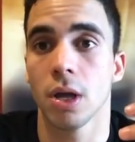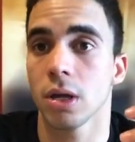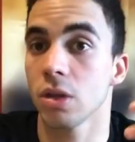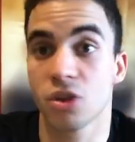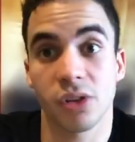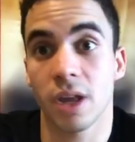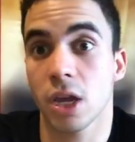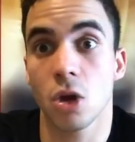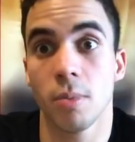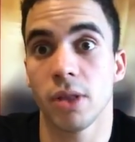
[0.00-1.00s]
Just like
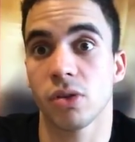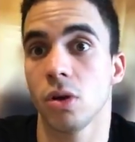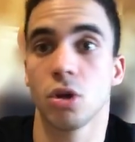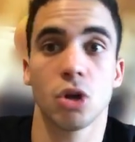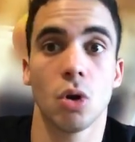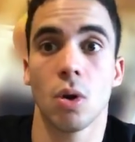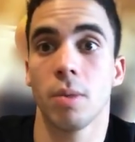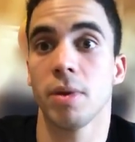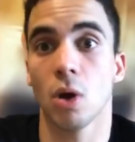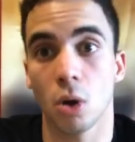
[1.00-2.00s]
humans, you know, you don't want to
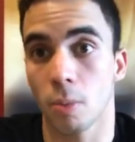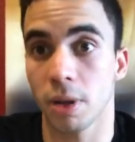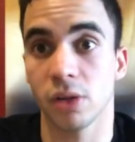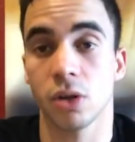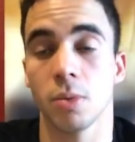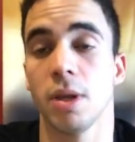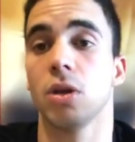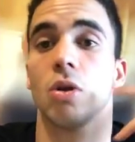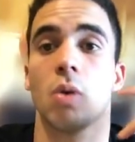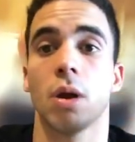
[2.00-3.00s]
be an obese human,
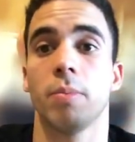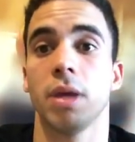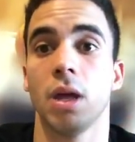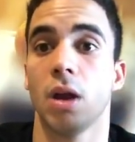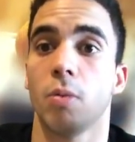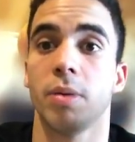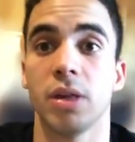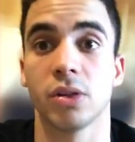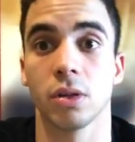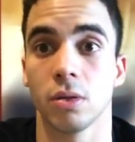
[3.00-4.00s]
you don't want to be an
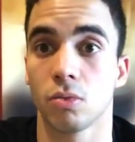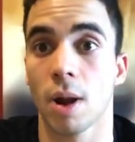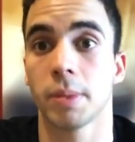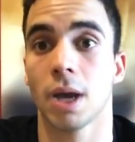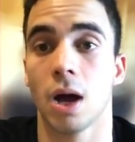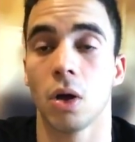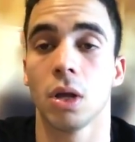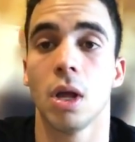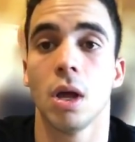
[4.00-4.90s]
obese reptile.